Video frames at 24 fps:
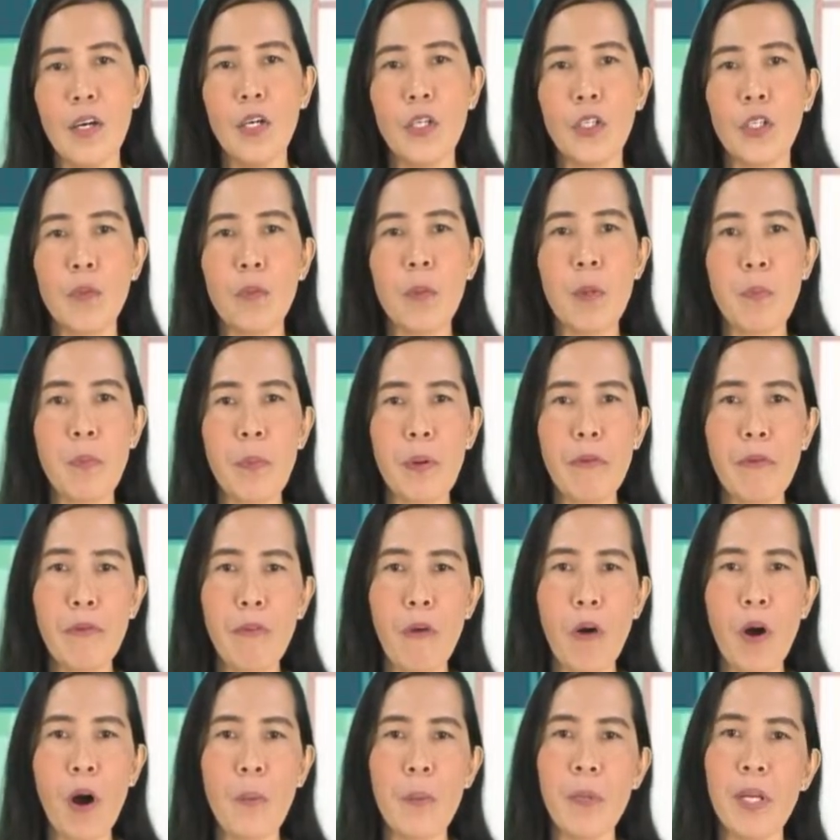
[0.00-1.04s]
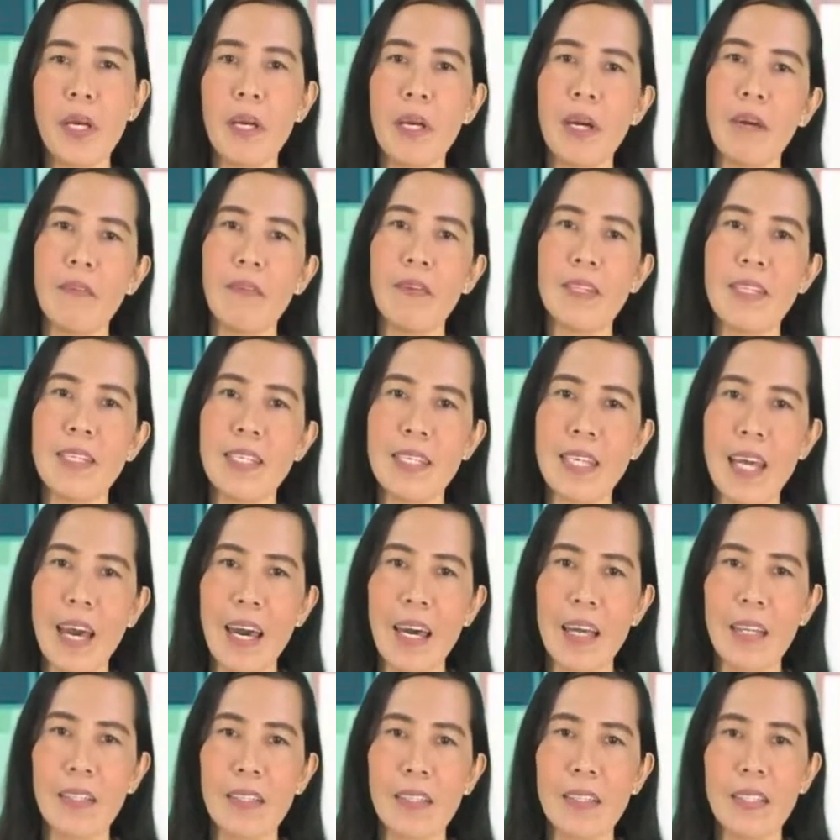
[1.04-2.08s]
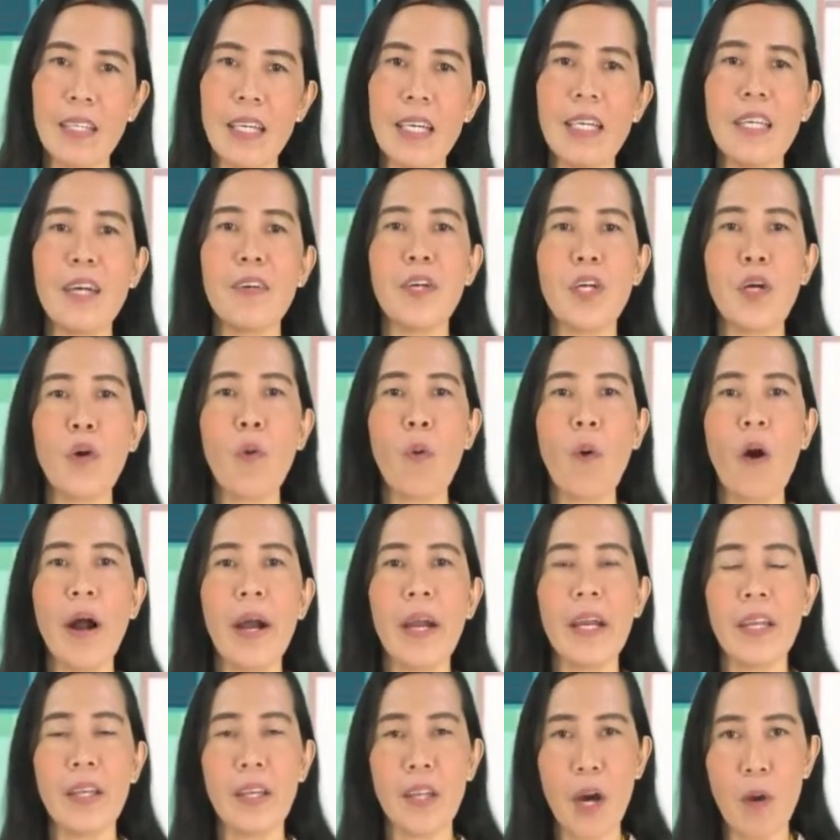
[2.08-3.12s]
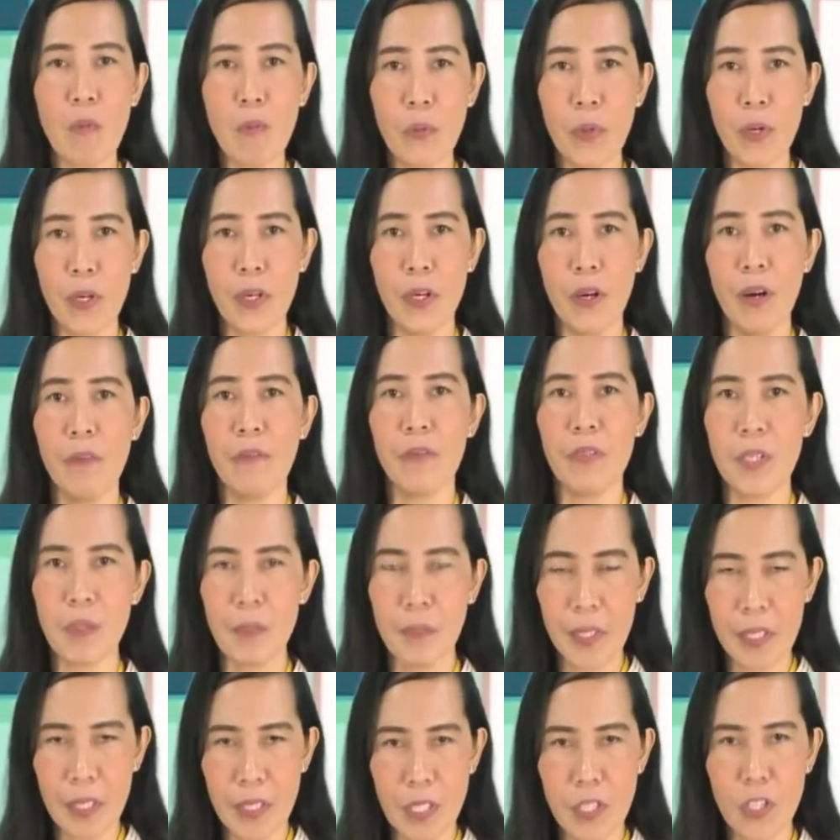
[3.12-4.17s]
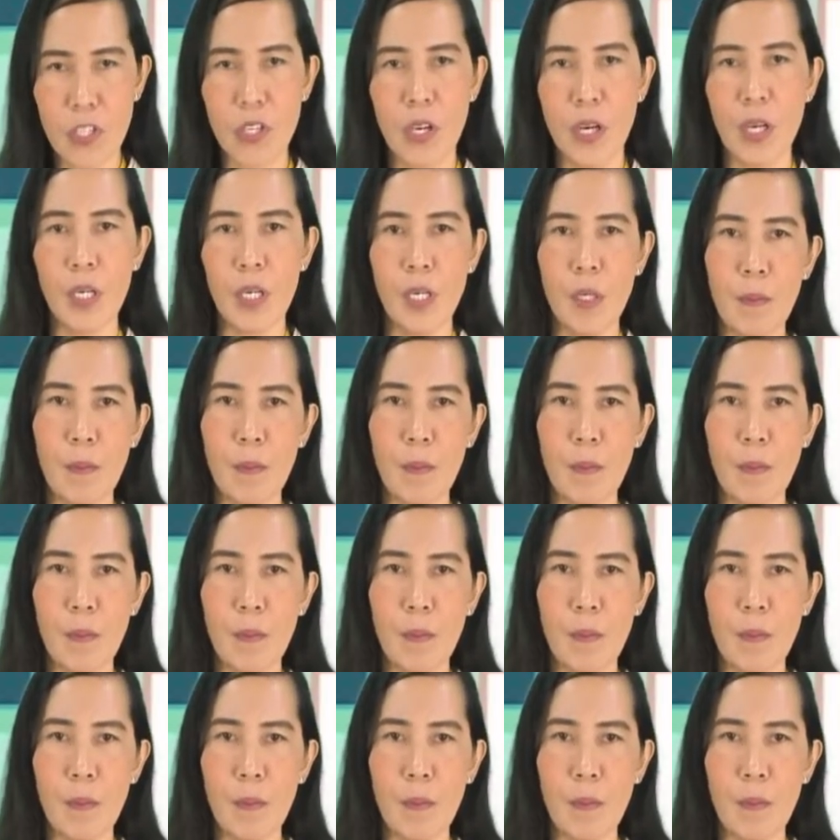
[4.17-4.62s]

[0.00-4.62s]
to be performed in a given set in a required number of repetitions.